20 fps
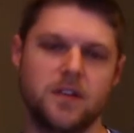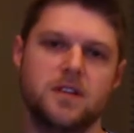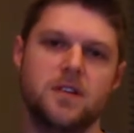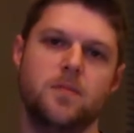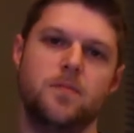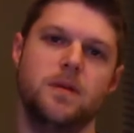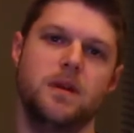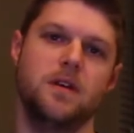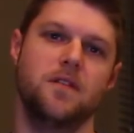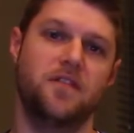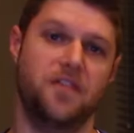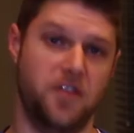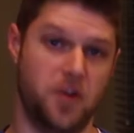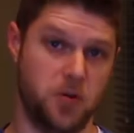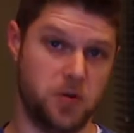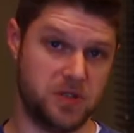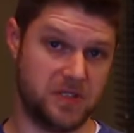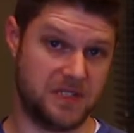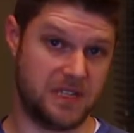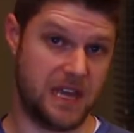to be a
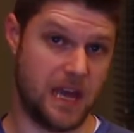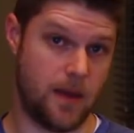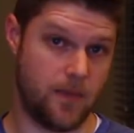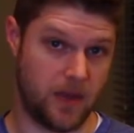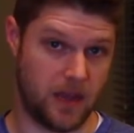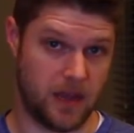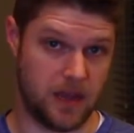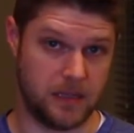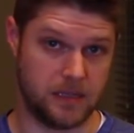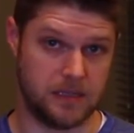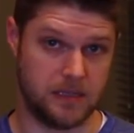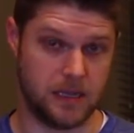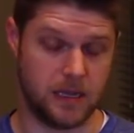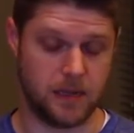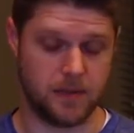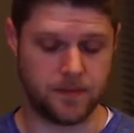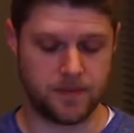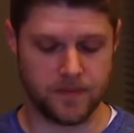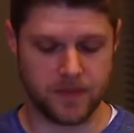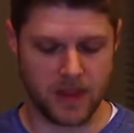focused gaming
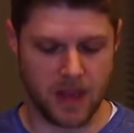headset.